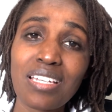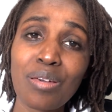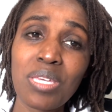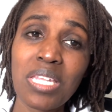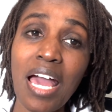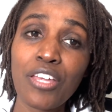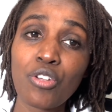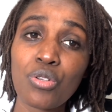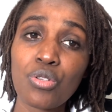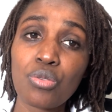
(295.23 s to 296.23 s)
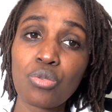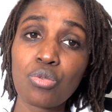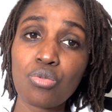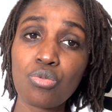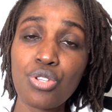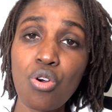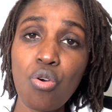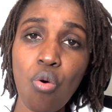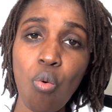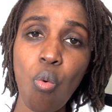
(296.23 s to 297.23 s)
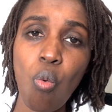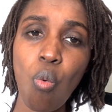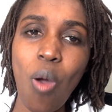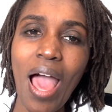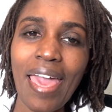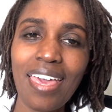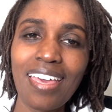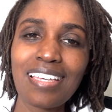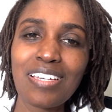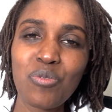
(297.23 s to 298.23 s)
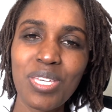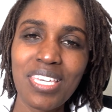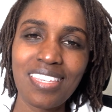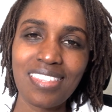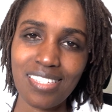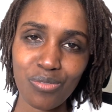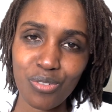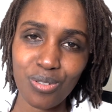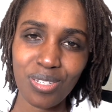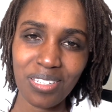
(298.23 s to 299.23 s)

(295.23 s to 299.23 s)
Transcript: I don't know why we eat this food.